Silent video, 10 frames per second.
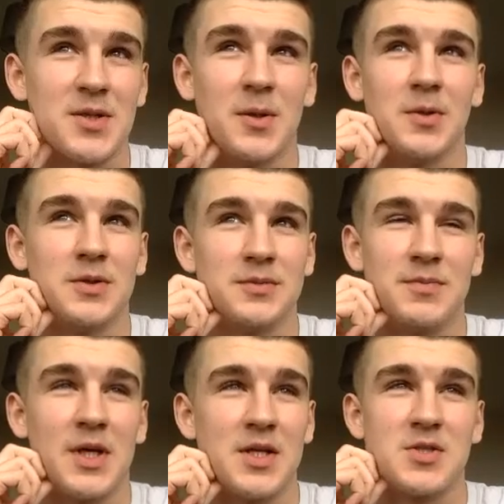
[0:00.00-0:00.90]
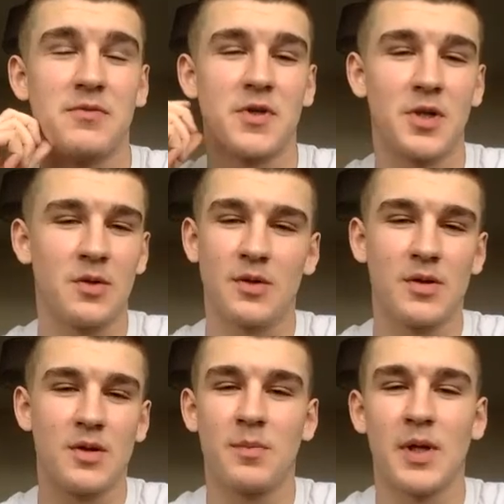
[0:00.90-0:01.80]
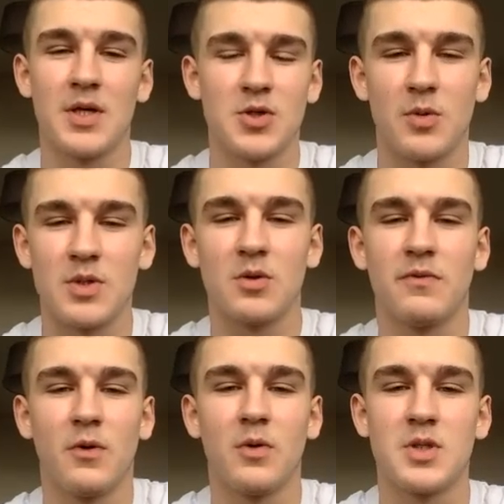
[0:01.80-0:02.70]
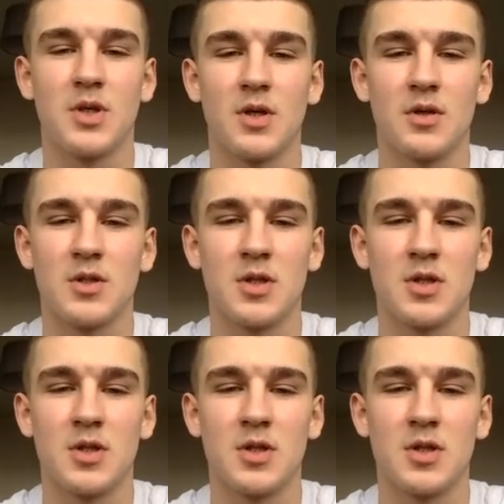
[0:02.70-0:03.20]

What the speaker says: old, and it's something the players always look forward to